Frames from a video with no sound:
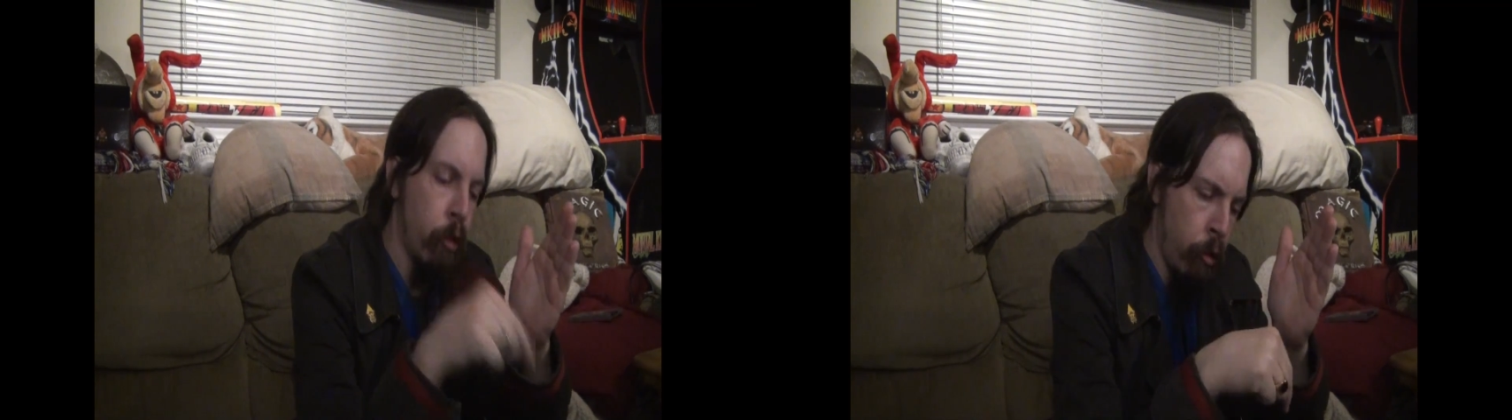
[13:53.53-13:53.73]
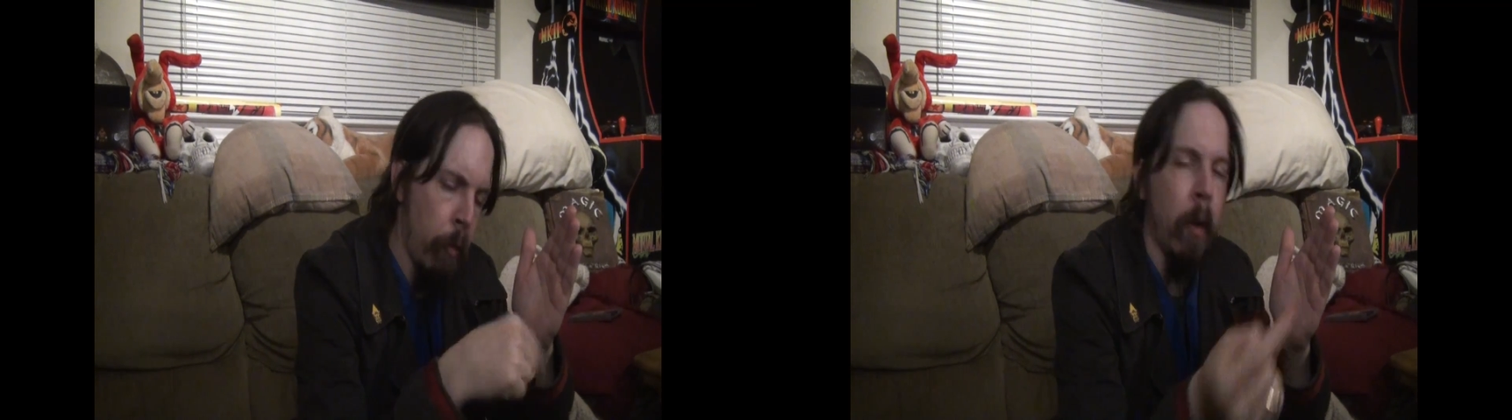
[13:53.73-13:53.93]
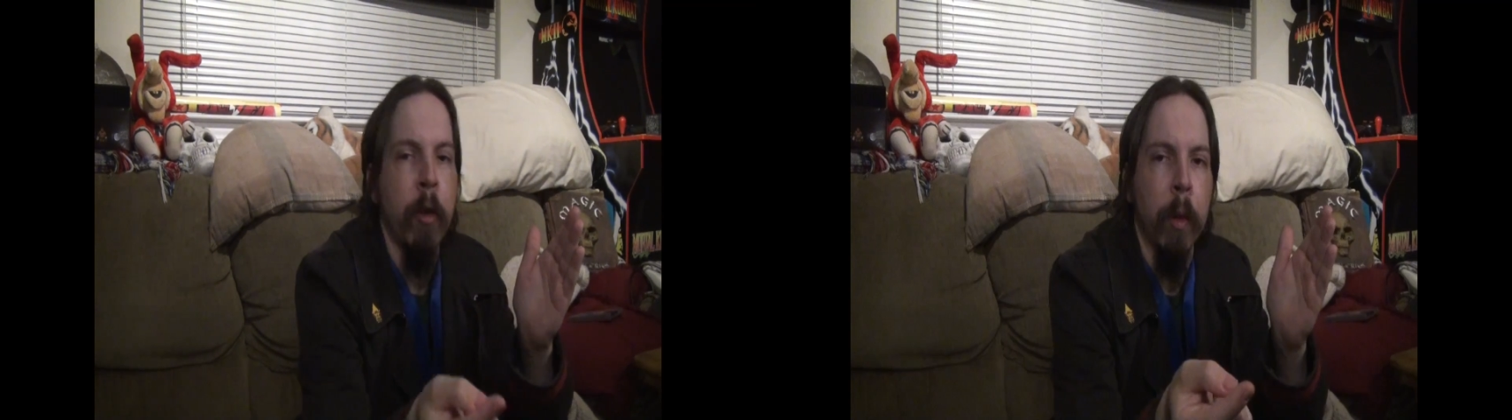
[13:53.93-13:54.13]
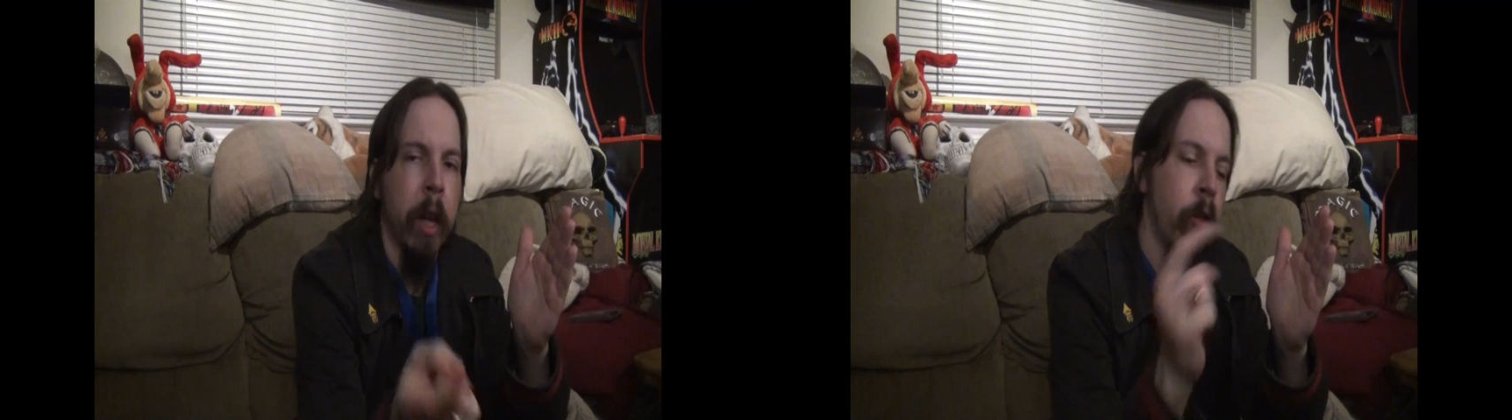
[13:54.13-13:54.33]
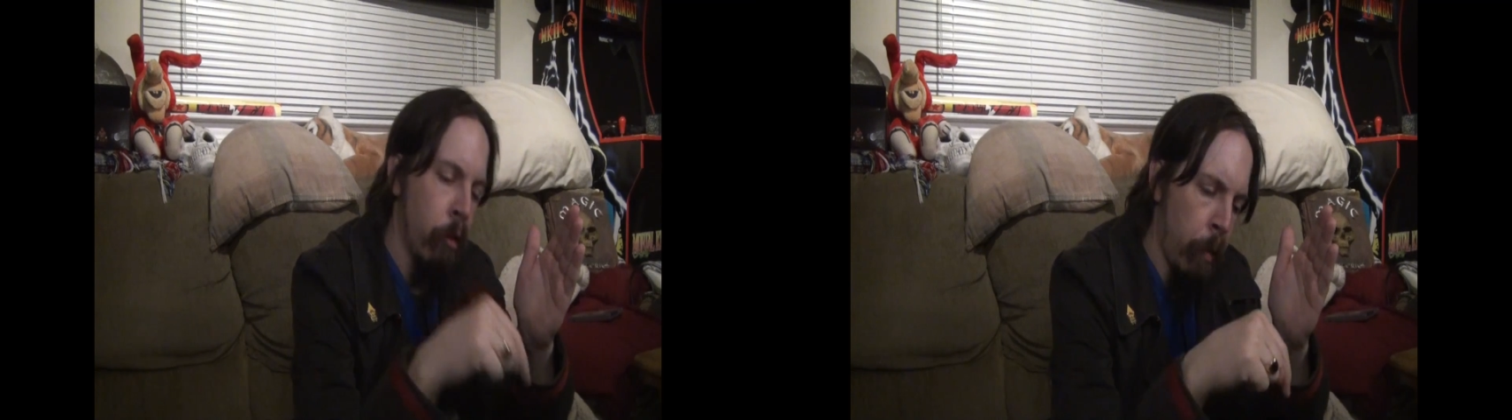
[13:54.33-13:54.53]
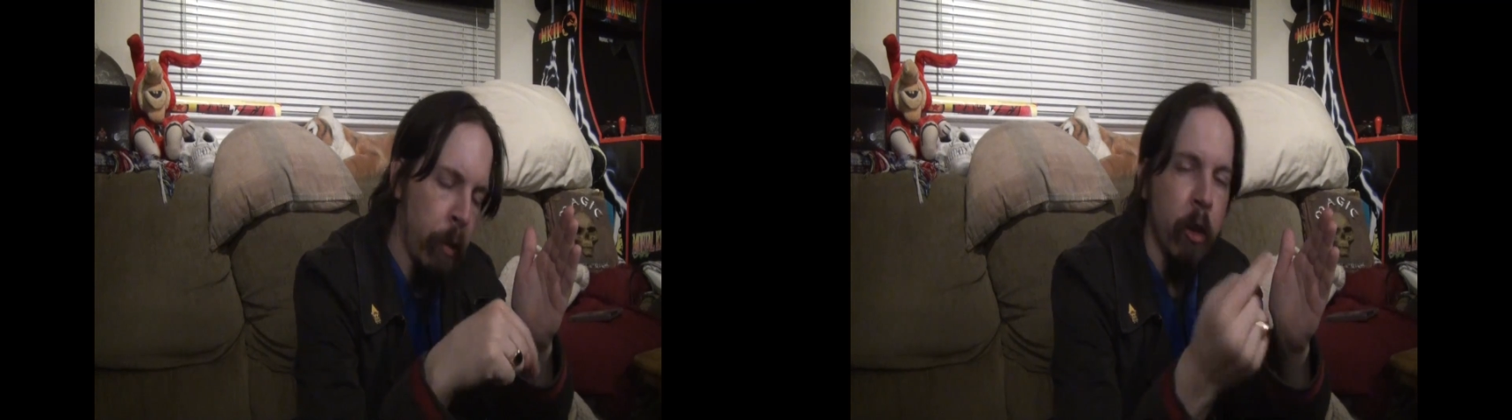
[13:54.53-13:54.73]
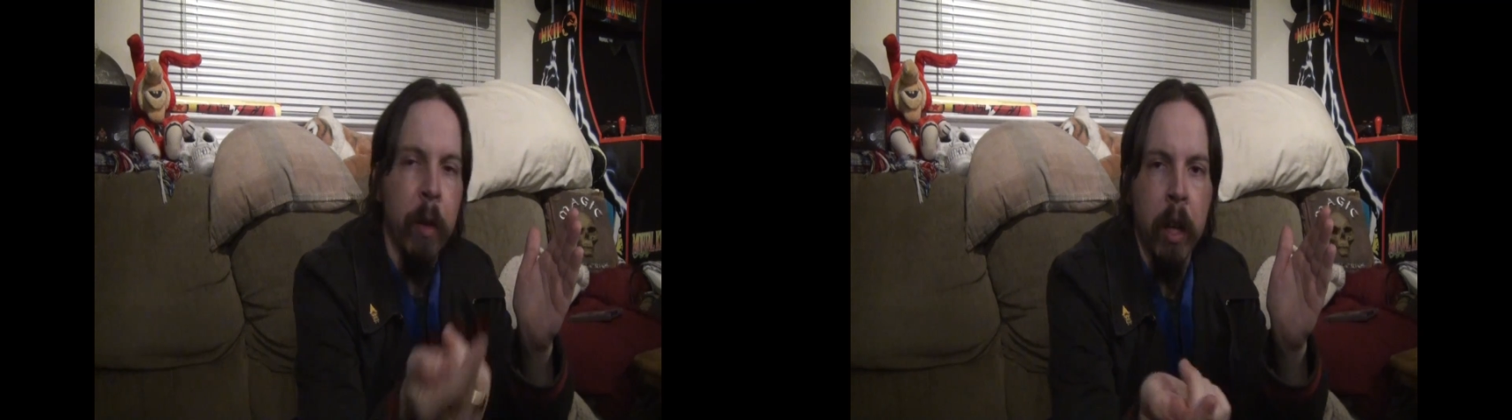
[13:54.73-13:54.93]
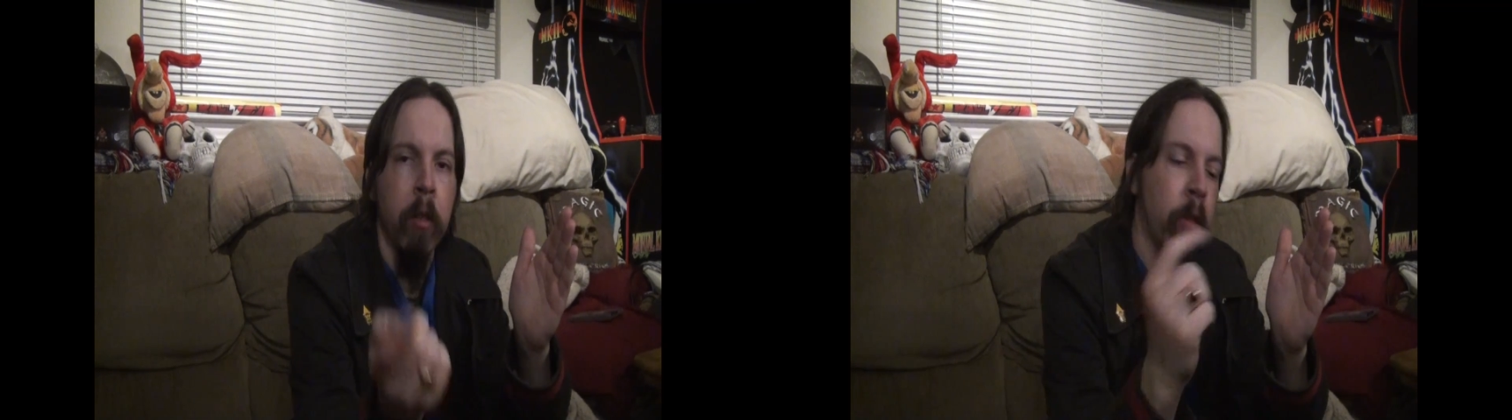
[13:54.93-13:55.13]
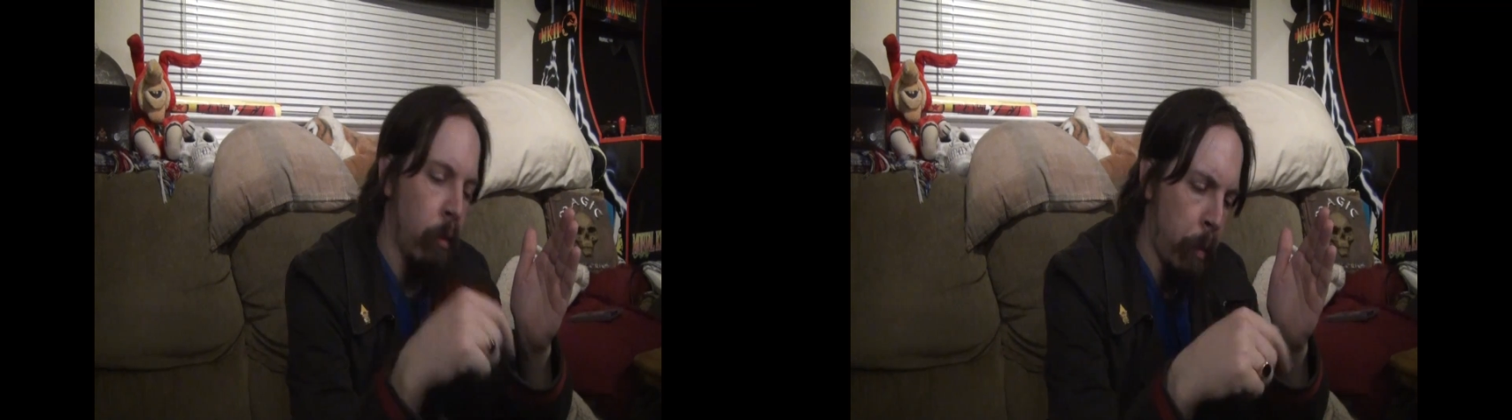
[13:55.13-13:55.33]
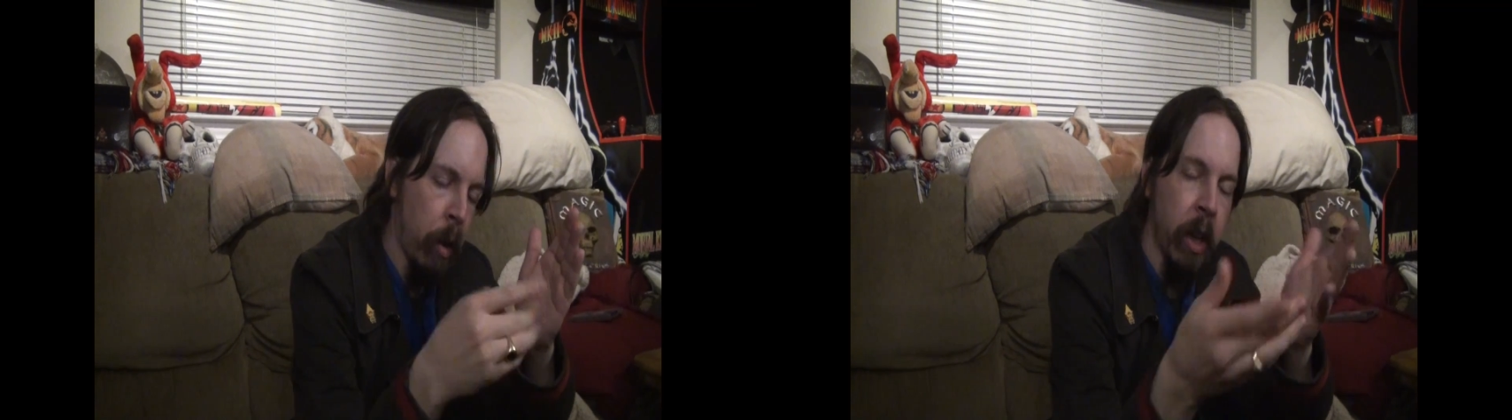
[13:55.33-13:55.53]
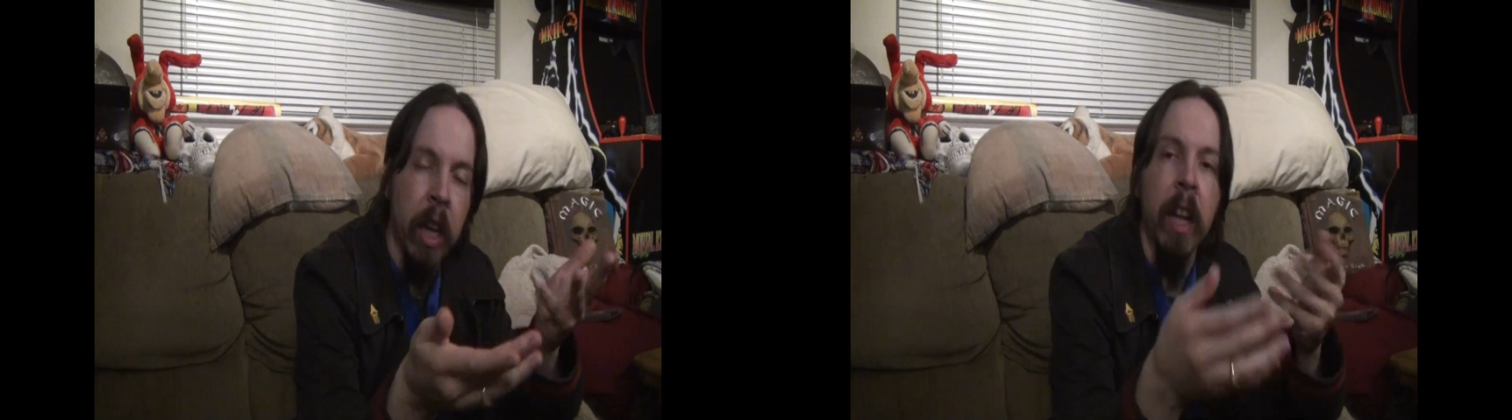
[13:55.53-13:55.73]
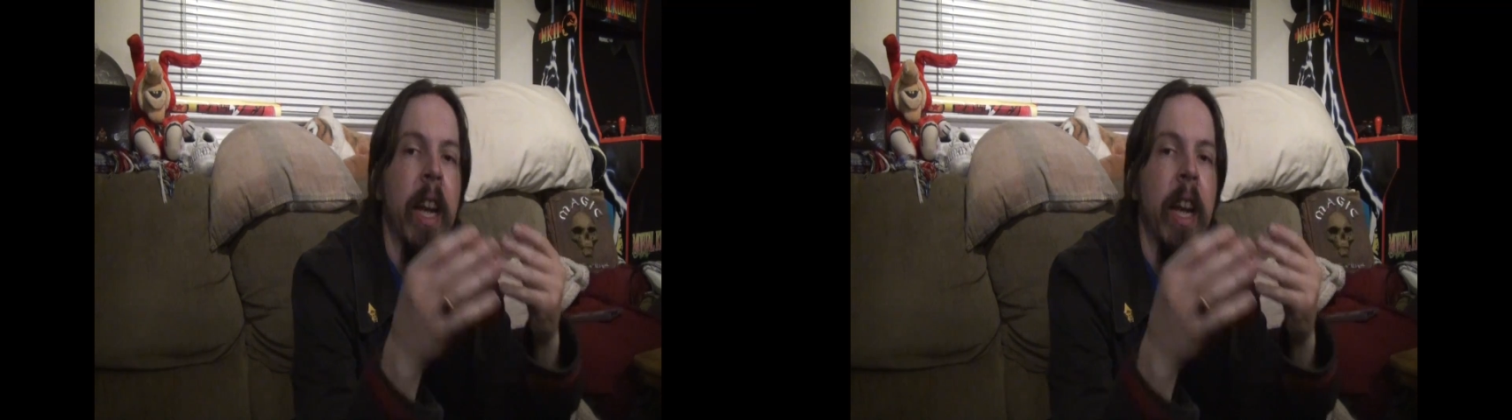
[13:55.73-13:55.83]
drop on you again, drop on you again, drop on you again,